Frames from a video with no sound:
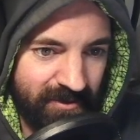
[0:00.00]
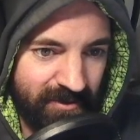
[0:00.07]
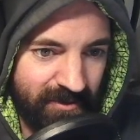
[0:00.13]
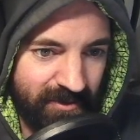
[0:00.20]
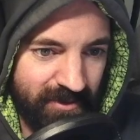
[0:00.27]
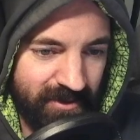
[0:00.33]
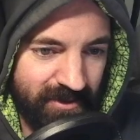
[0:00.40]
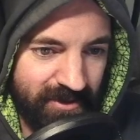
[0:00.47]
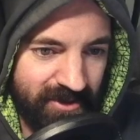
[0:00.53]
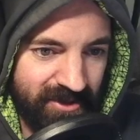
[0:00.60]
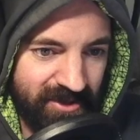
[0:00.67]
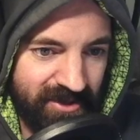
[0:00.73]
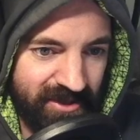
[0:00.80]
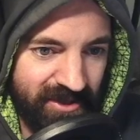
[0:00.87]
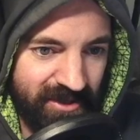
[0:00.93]
We're gonna
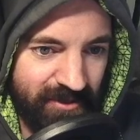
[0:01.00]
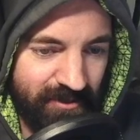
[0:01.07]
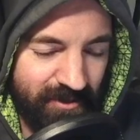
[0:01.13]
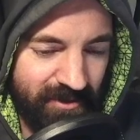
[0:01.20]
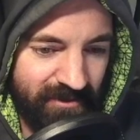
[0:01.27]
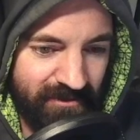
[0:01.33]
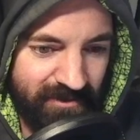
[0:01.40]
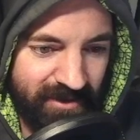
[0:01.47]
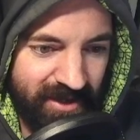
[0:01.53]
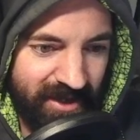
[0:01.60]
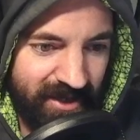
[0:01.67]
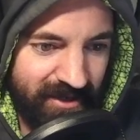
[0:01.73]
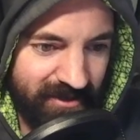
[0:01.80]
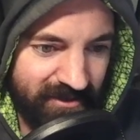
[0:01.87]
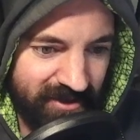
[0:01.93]
just get rid of
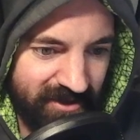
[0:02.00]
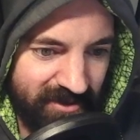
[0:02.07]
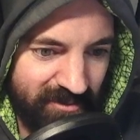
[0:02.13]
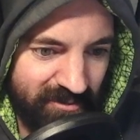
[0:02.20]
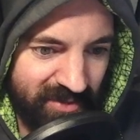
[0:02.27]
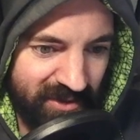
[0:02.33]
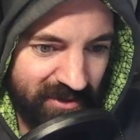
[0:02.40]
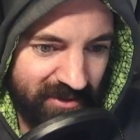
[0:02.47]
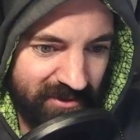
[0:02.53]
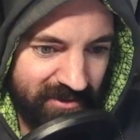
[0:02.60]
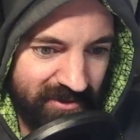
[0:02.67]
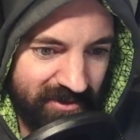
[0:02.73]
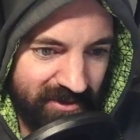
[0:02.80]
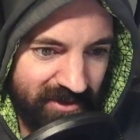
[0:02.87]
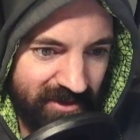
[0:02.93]
that. Let's build
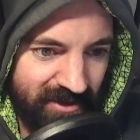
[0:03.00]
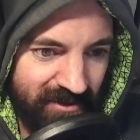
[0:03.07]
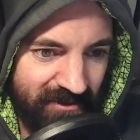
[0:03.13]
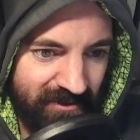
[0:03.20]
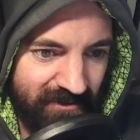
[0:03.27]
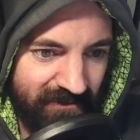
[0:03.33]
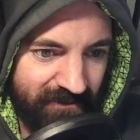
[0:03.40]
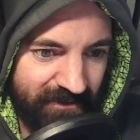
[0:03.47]
the